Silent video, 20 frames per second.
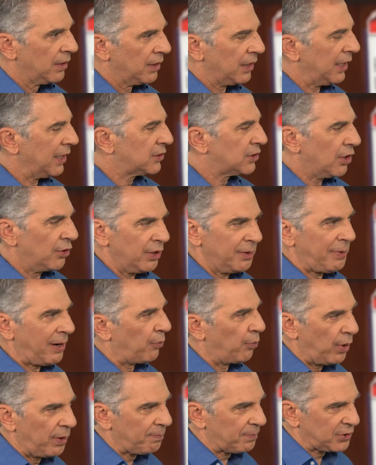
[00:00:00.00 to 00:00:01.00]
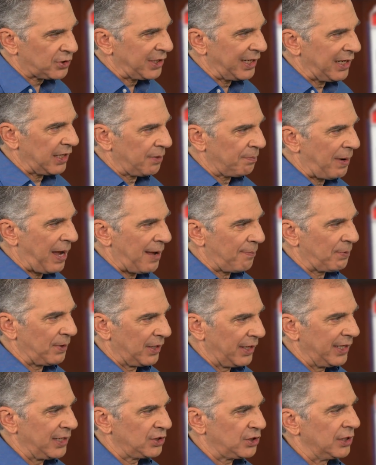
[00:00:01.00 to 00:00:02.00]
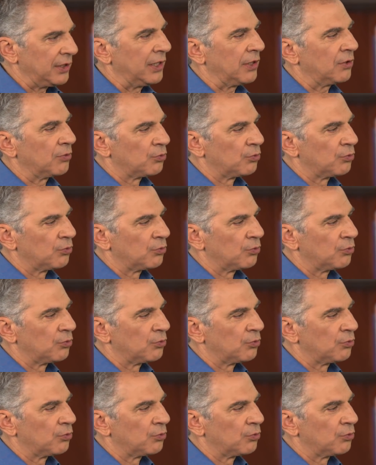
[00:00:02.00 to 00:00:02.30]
it's only about 1% of the population that